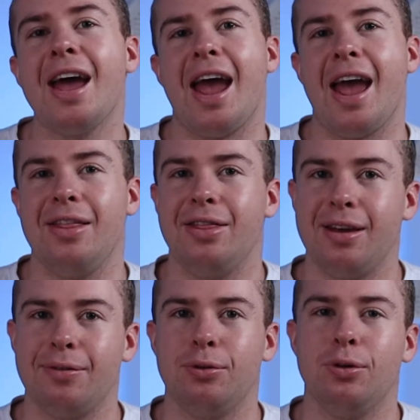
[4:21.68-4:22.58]
and
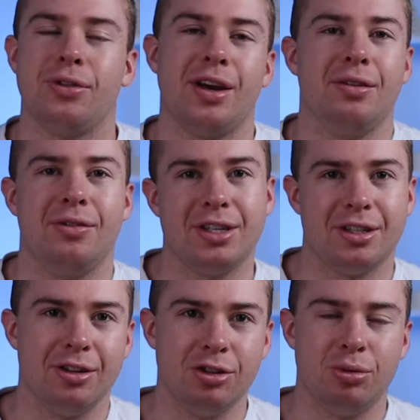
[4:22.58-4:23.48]
therefore if they
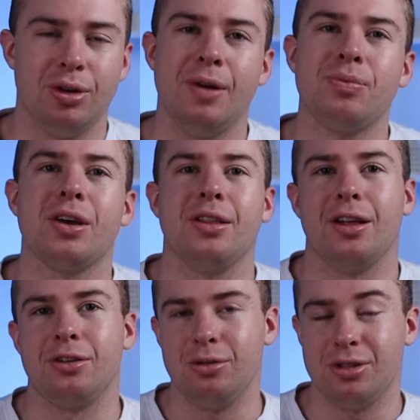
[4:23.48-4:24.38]
invest into it,
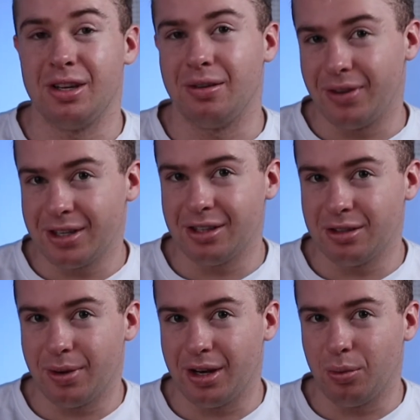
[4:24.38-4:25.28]
they'll use the investors'
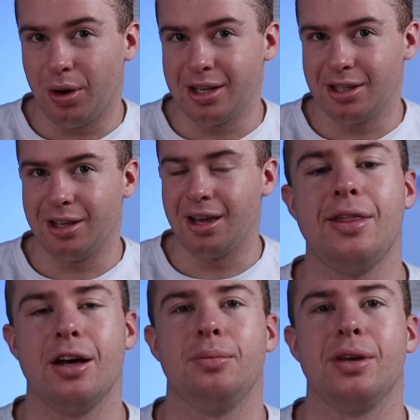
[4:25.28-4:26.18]
money wisely,
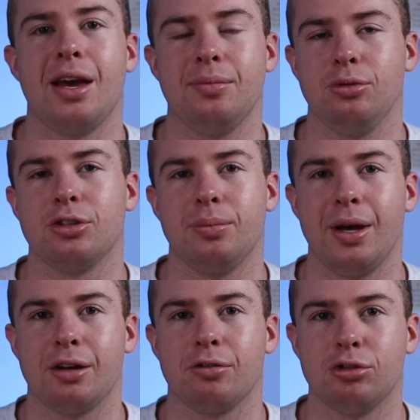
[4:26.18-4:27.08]
and they'll be able to
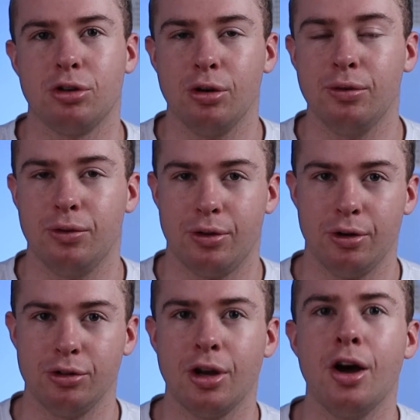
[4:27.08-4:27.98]
make a return for
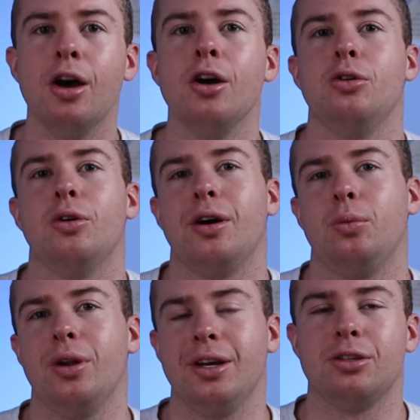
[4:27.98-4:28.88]
those who are
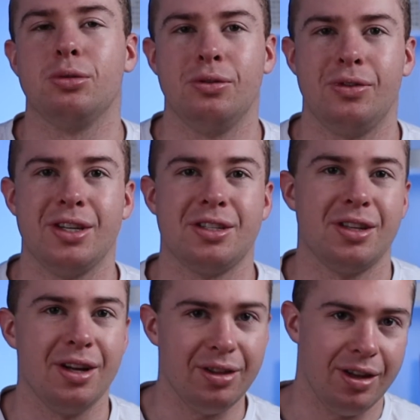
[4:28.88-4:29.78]
willing to invest
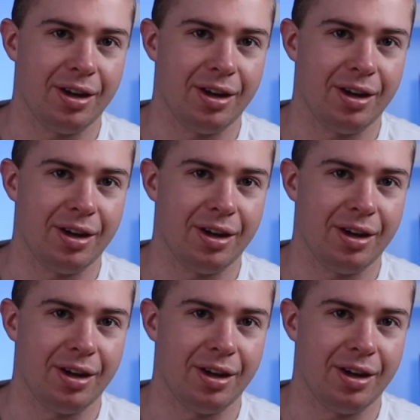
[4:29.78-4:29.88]
in their